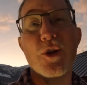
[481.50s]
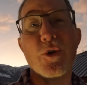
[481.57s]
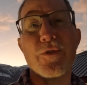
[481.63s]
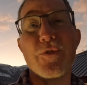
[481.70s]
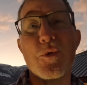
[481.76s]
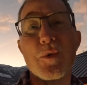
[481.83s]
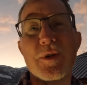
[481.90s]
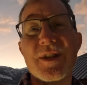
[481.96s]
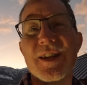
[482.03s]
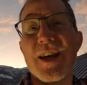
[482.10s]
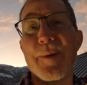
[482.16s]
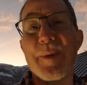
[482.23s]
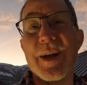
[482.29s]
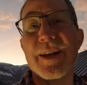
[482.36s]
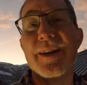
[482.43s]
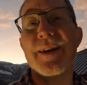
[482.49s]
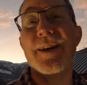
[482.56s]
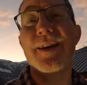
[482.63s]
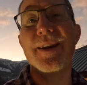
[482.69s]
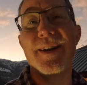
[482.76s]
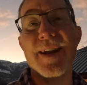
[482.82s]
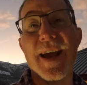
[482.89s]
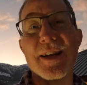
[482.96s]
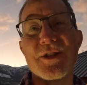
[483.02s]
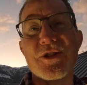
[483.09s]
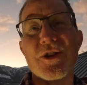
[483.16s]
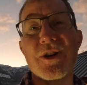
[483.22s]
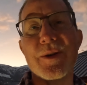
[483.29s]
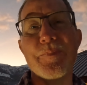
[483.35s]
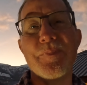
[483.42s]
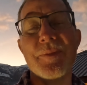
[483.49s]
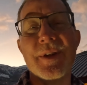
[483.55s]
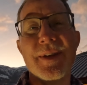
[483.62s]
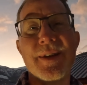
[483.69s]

look forward to coming next time.